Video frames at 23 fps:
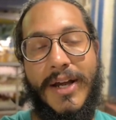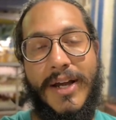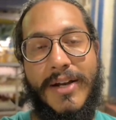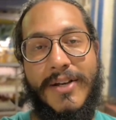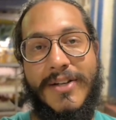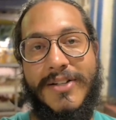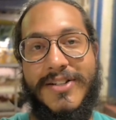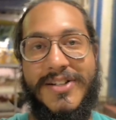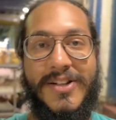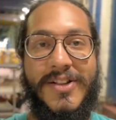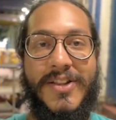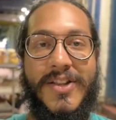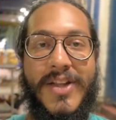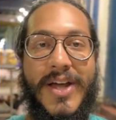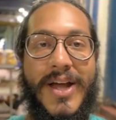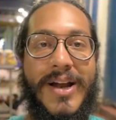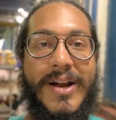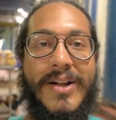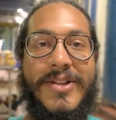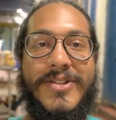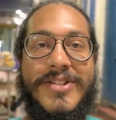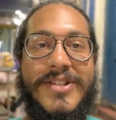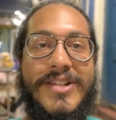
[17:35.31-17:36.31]
And until
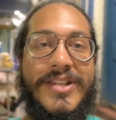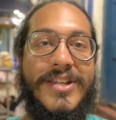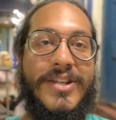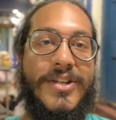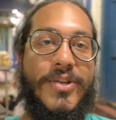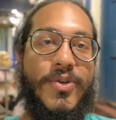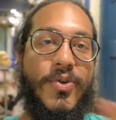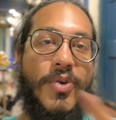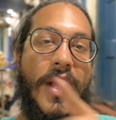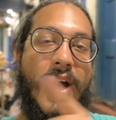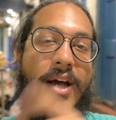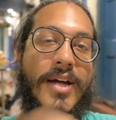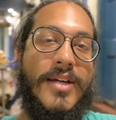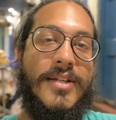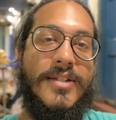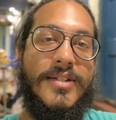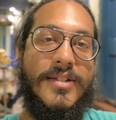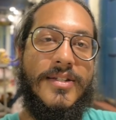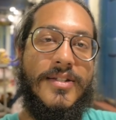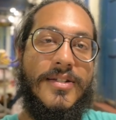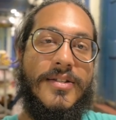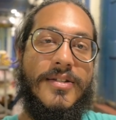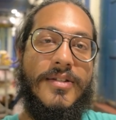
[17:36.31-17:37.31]
then, I'll see you
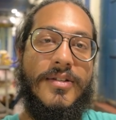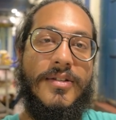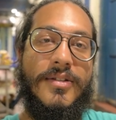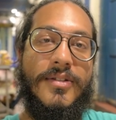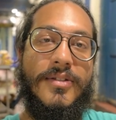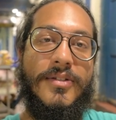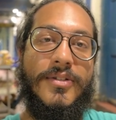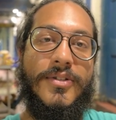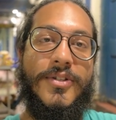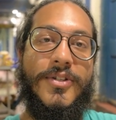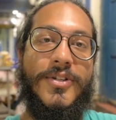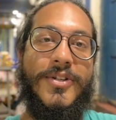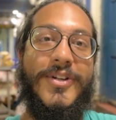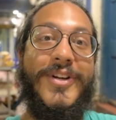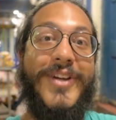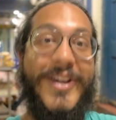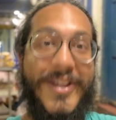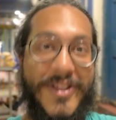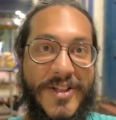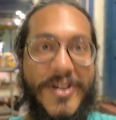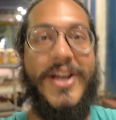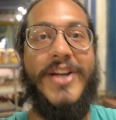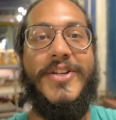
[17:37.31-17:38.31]
guys
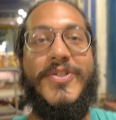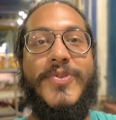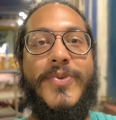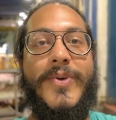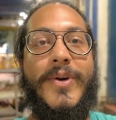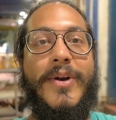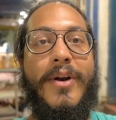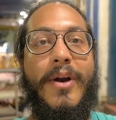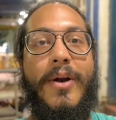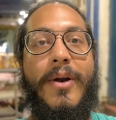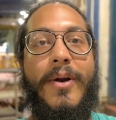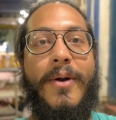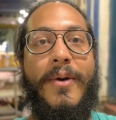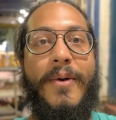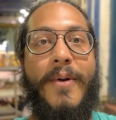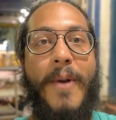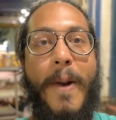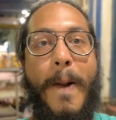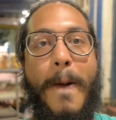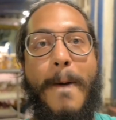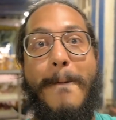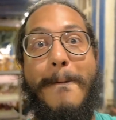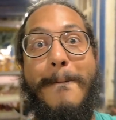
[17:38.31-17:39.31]
in the next one.
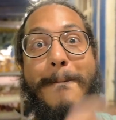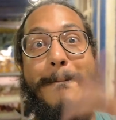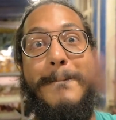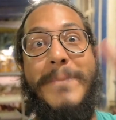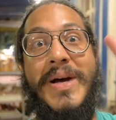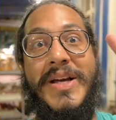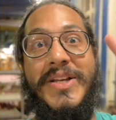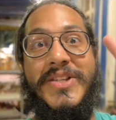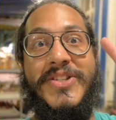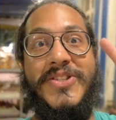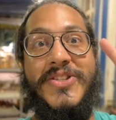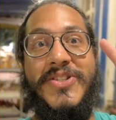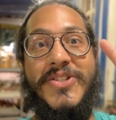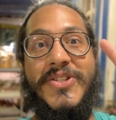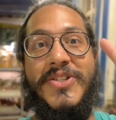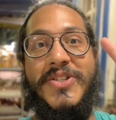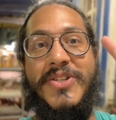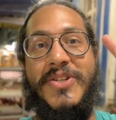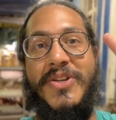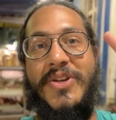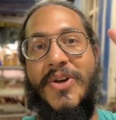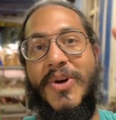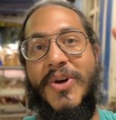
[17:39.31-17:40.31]
Peace.